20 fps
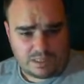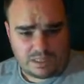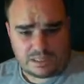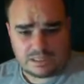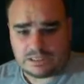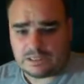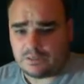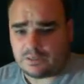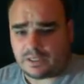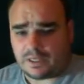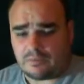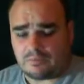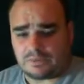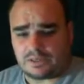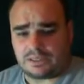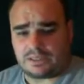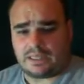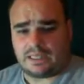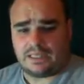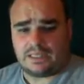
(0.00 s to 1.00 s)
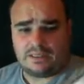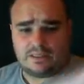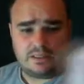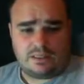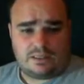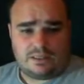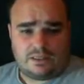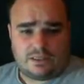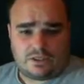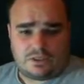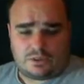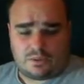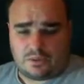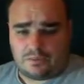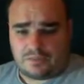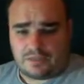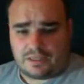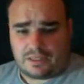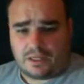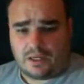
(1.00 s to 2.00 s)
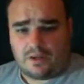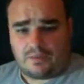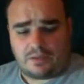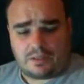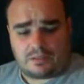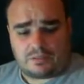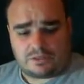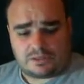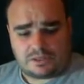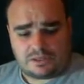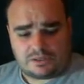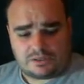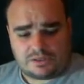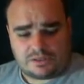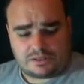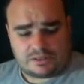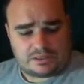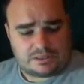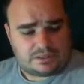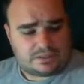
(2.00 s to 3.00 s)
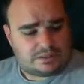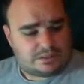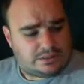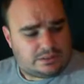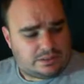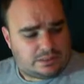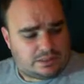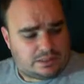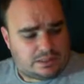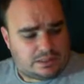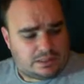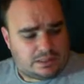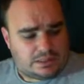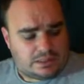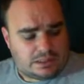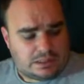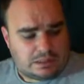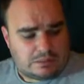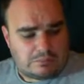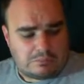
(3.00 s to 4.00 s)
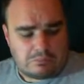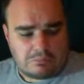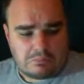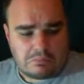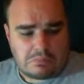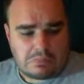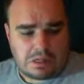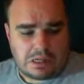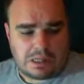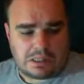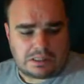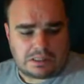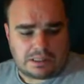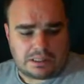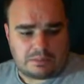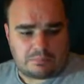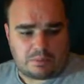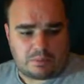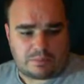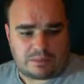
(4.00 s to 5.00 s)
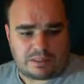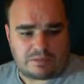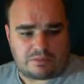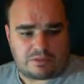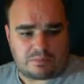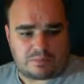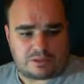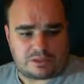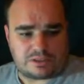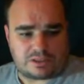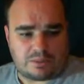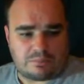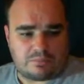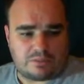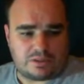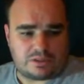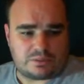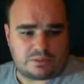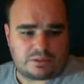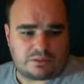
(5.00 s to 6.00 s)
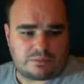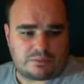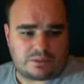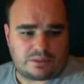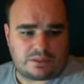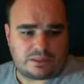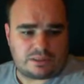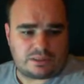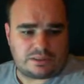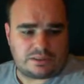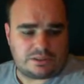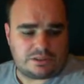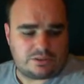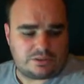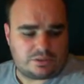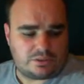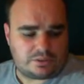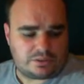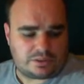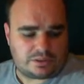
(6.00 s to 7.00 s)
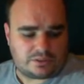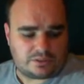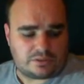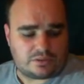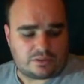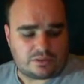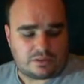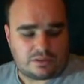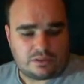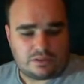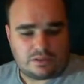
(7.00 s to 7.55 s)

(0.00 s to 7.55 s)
see what comes in that, do a video if anyone's interested, and then probably give you my summary to whether I'm going to continue doing it or not.